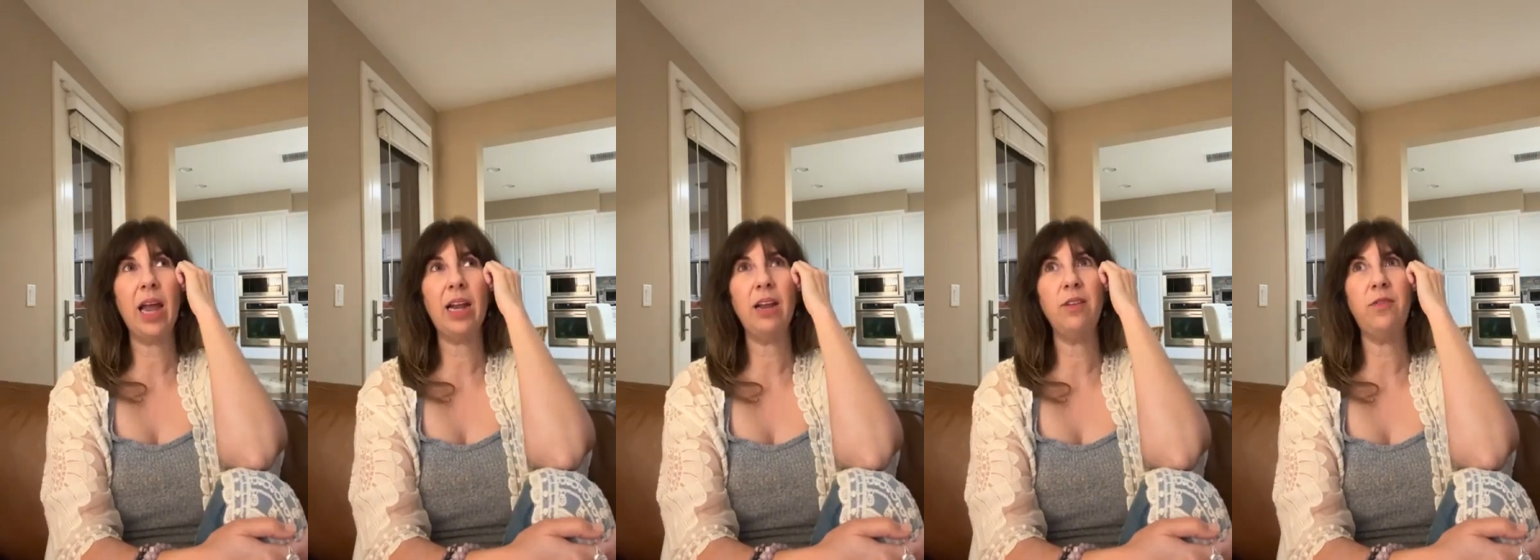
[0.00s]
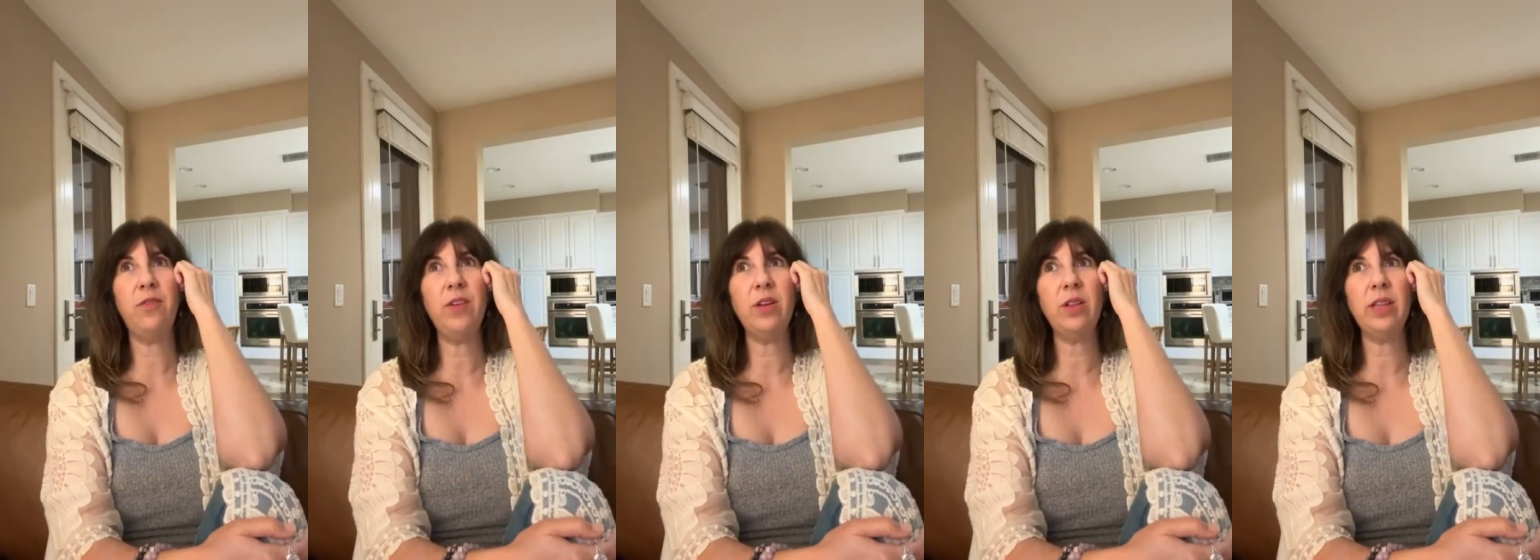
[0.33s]
And I
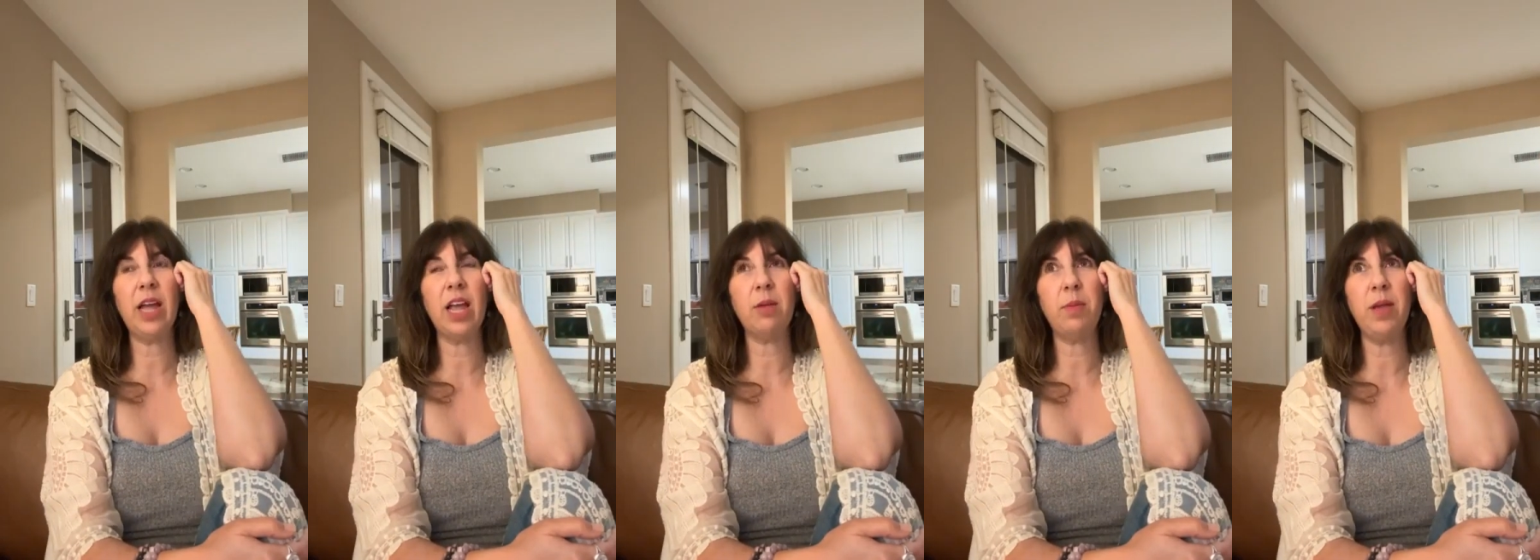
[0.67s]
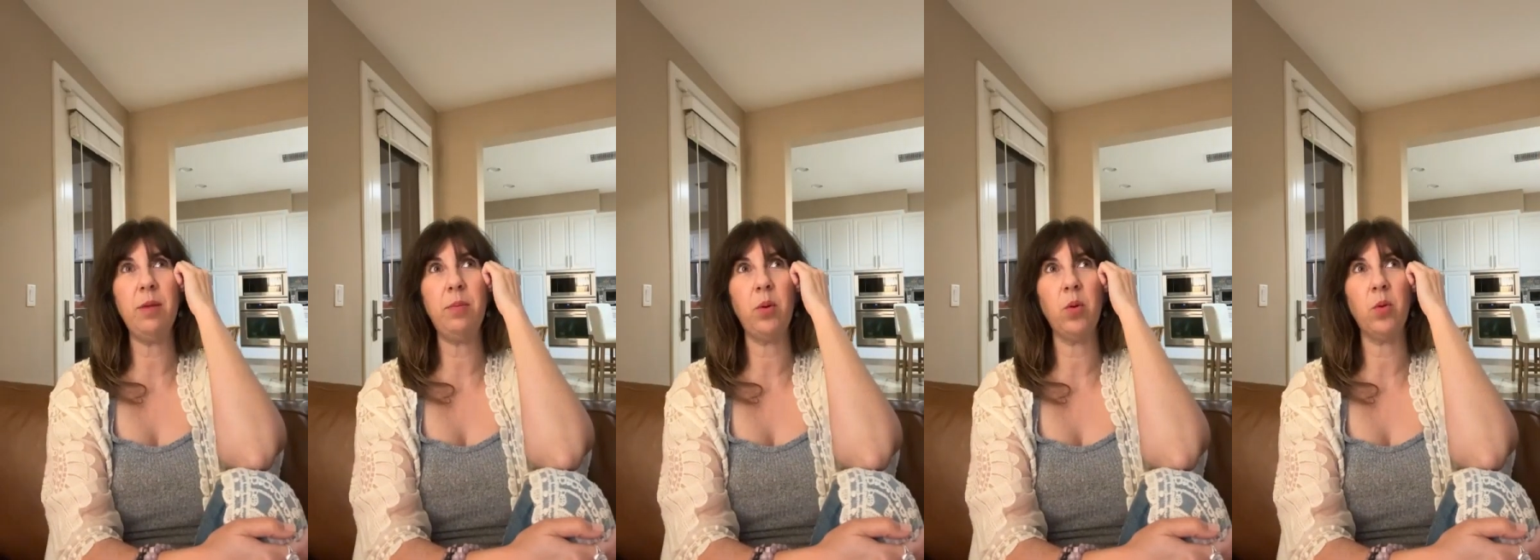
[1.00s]
feel like
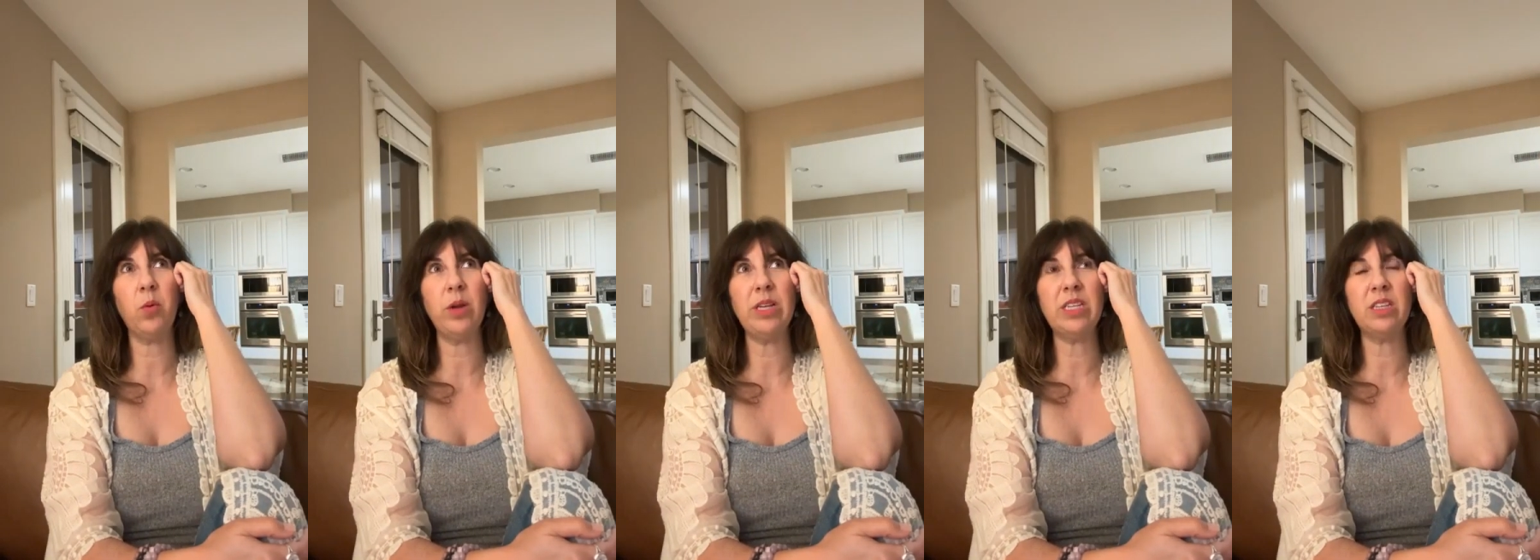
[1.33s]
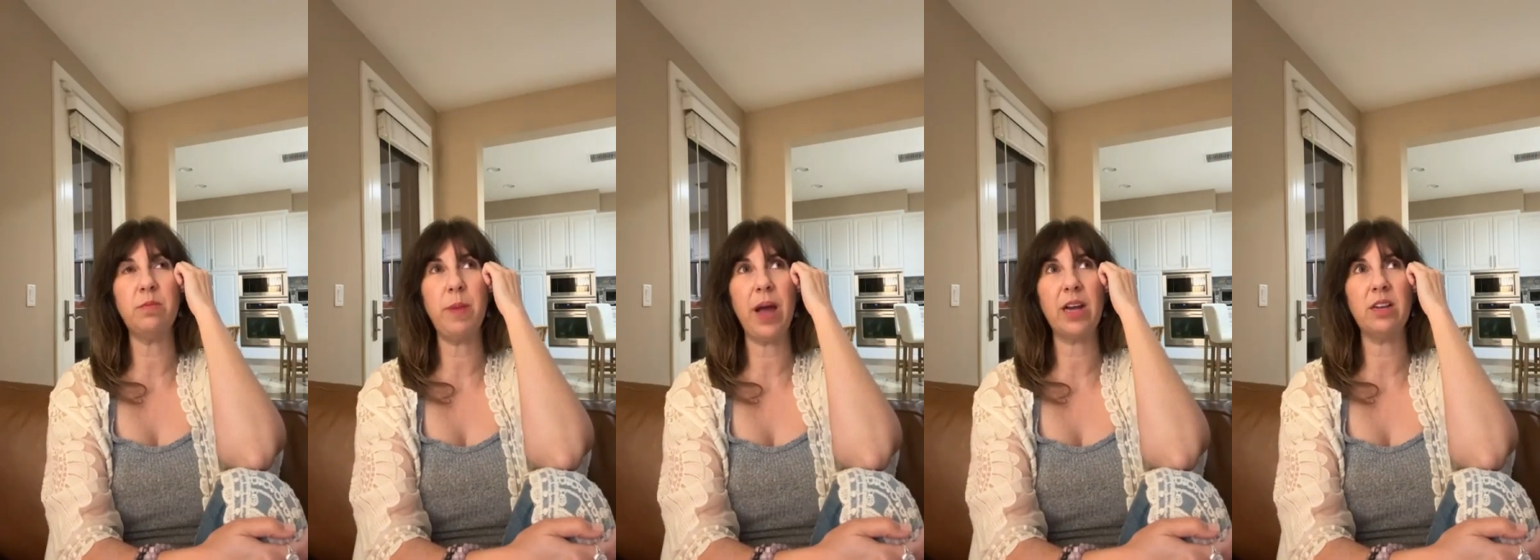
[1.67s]
people
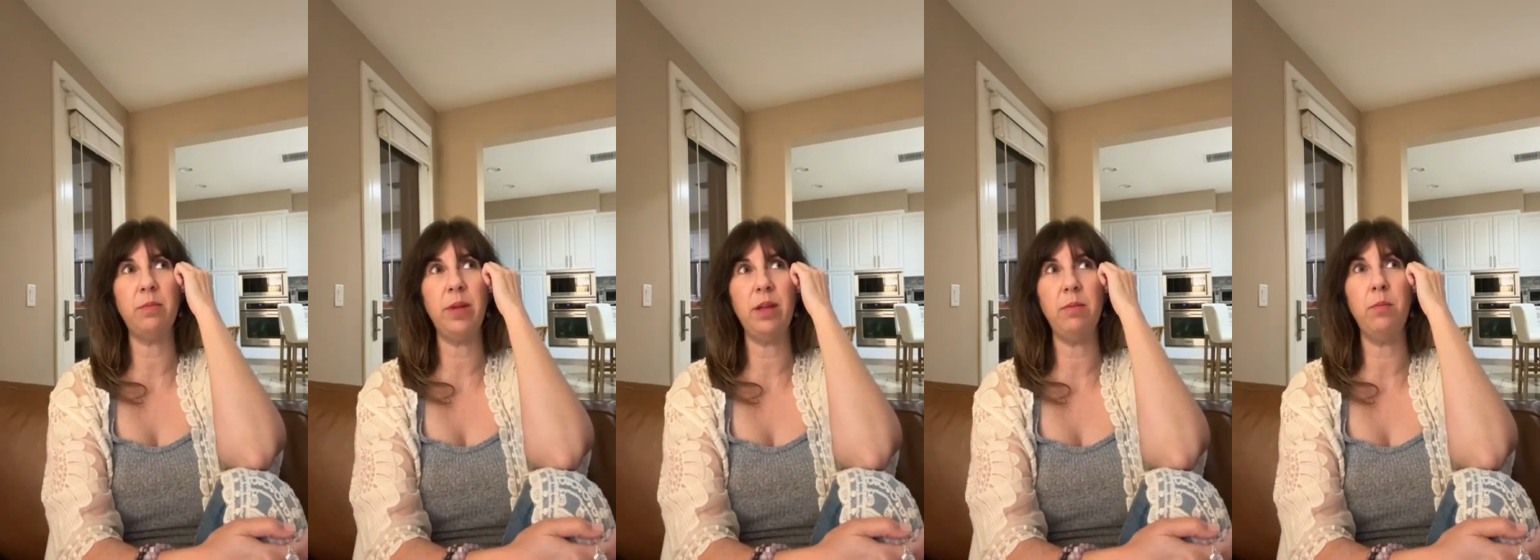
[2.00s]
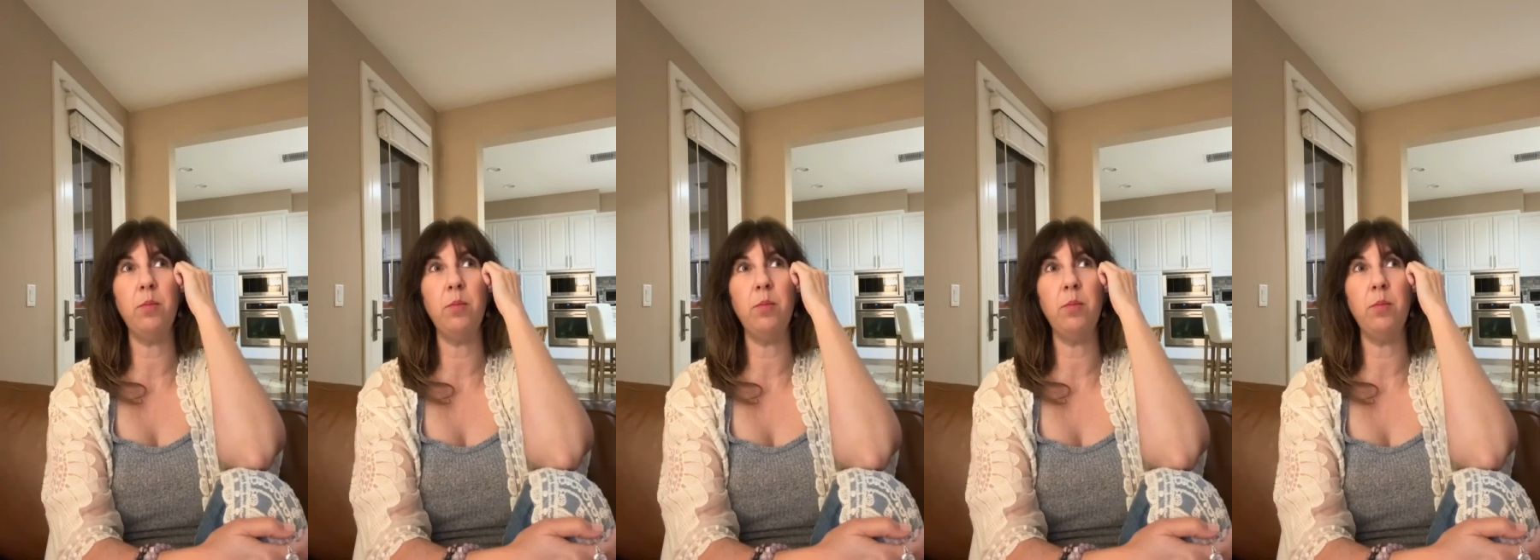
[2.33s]
respect me